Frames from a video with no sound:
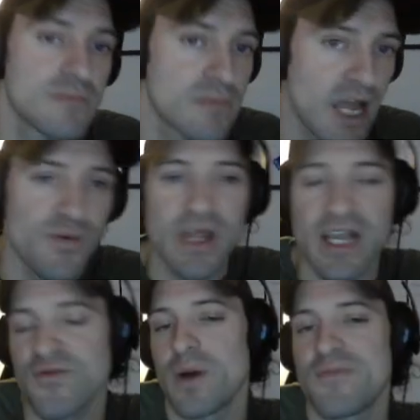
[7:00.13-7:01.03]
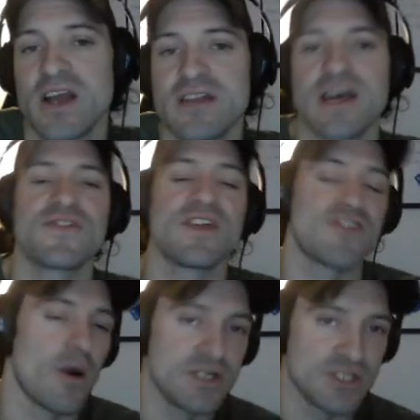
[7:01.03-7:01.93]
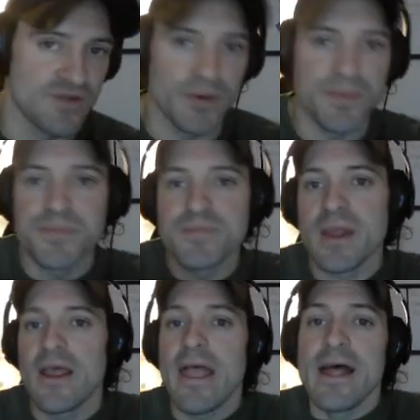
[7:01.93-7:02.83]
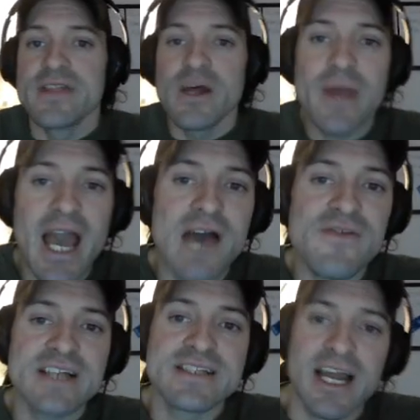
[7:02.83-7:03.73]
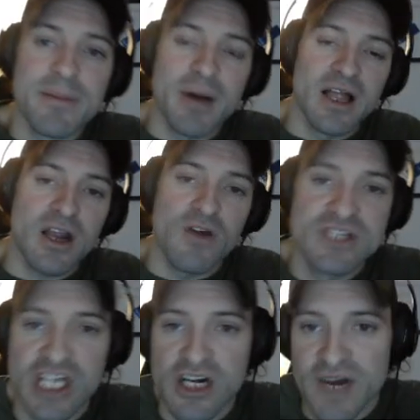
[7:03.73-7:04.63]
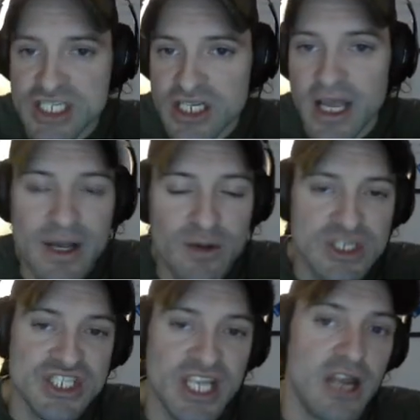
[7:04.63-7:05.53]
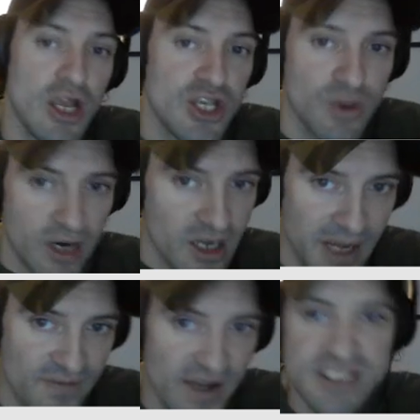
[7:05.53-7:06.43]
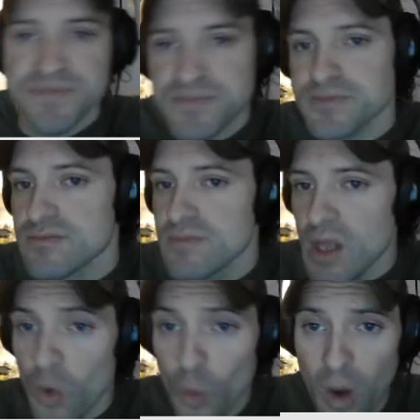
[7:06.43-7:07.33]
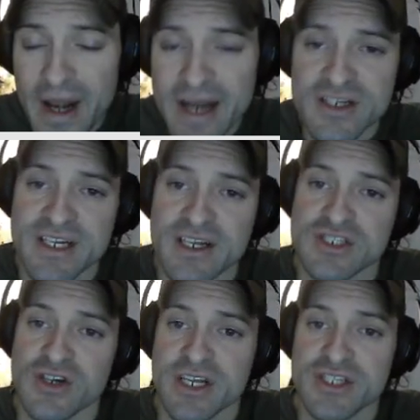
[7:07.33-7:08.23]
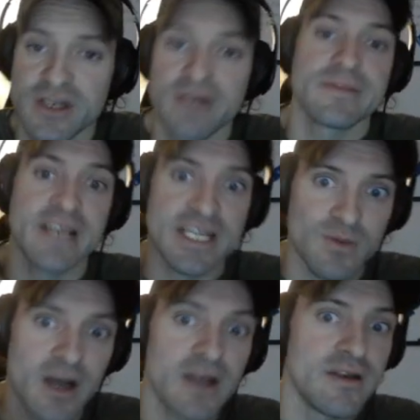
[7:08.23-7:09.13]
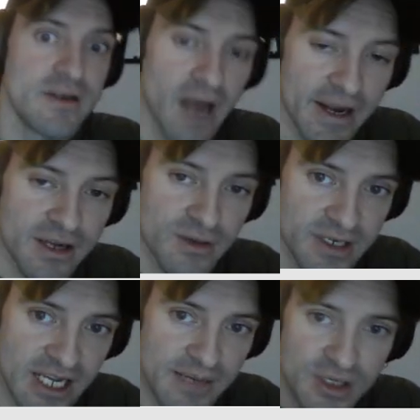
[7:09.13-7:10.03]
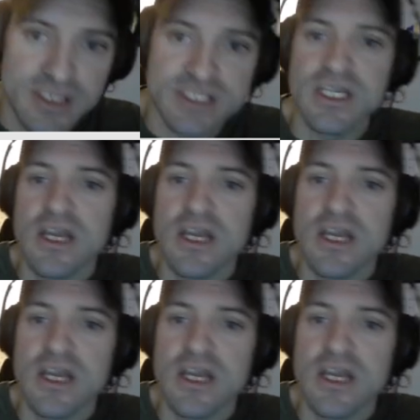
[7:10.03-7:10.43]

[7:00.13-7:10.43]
Everyone likes 4-up fight and deaths. It's always useful. Then we have Diabolic Regeneration, which is in your command phase. 1 Heretic Astartes unit, guess what? Not including damned units.